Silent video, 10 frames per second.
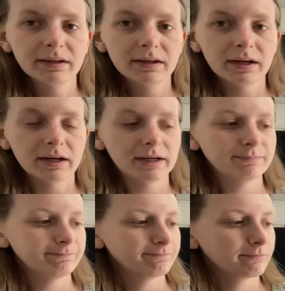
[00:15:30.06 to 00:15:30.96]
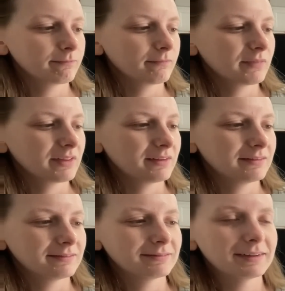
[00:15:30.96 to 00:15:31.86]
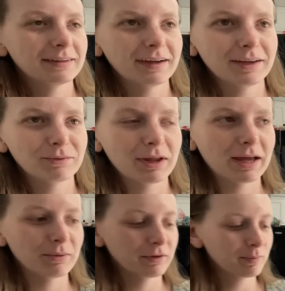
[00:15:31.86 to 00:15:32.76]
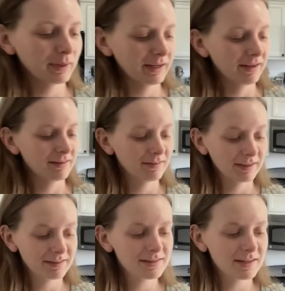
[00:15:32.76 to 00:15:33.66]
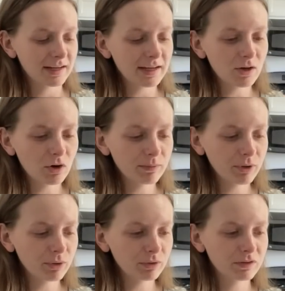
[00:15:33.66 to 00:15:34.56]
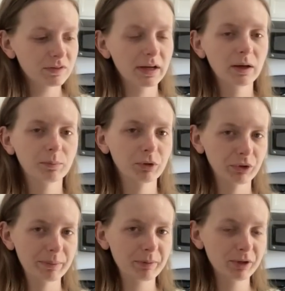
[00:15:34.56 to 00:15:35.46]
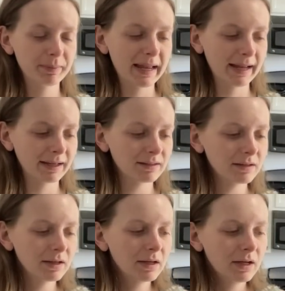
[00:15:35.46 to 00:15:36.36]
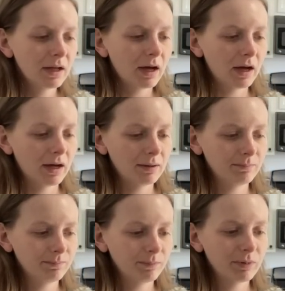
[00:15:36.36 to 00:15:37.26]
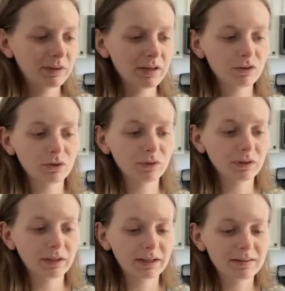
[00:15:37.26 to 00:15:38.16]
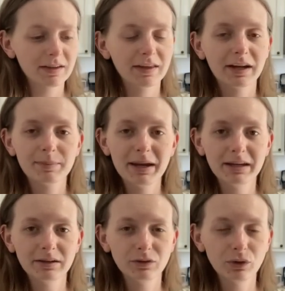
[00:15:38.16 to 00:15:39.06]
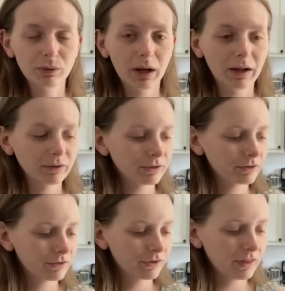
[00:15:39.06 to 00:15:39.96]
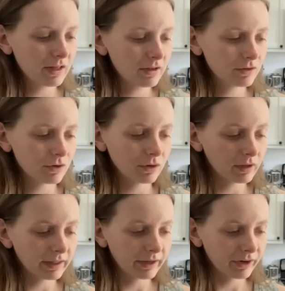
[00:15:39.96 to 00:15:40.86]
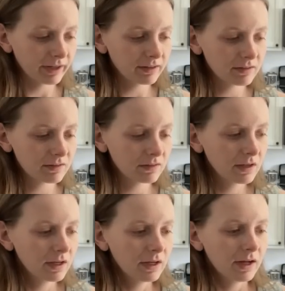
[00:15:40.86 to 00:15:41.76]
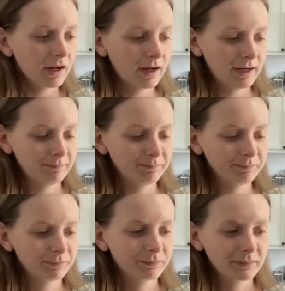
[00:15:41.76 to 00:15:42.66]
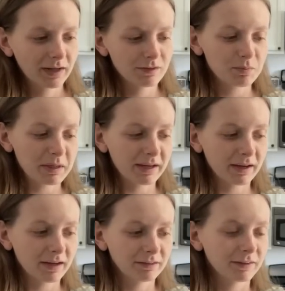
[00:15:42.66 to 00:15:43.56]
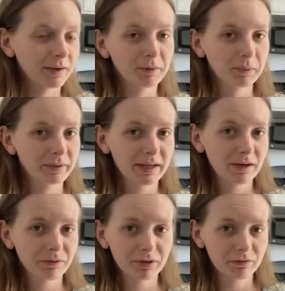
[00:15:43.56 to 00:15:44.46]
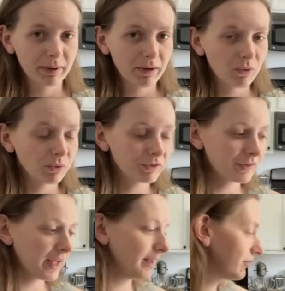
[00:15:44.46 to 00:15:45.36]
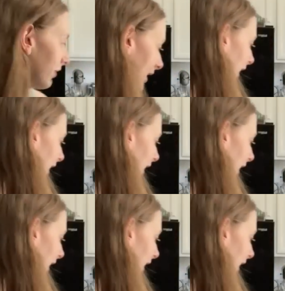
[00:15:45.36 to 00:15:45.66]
I don't know how to explain it. It's like sticky almost to help grip your pan. But these are really nice. I think I paid $2 for these on clearance. And speaking of, I'm going to get rid of my old set right